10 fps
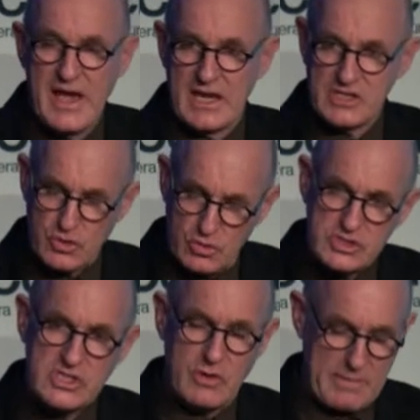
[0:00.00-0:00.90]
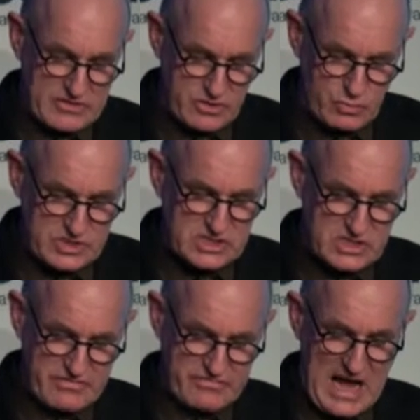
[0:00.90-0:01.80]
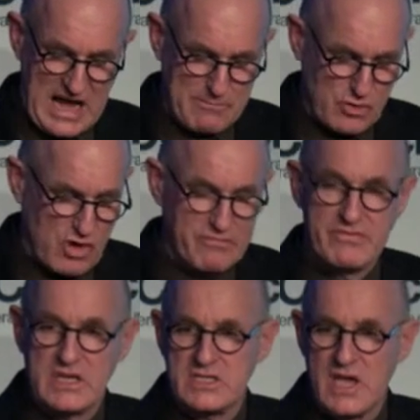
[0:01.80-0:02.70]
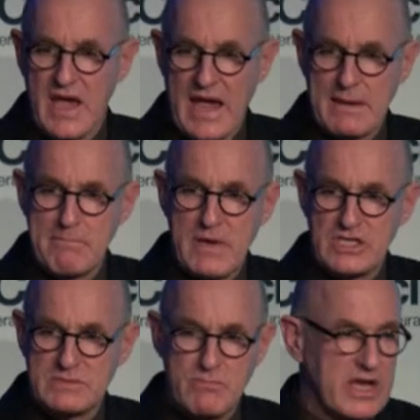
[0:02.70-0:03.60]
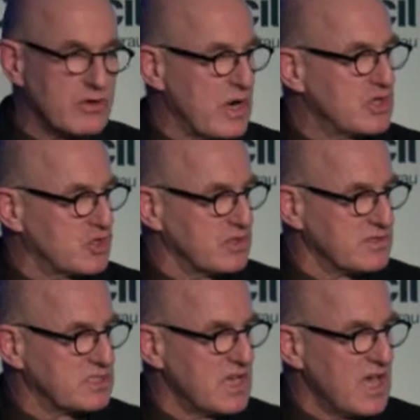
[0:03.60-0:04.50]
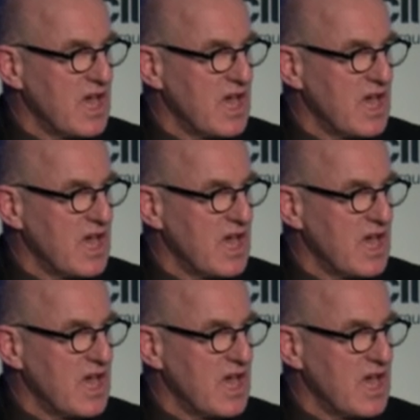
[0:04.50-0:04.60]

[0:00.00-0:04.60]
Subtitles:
and it's also about the risk of armed conflict and mass migrations.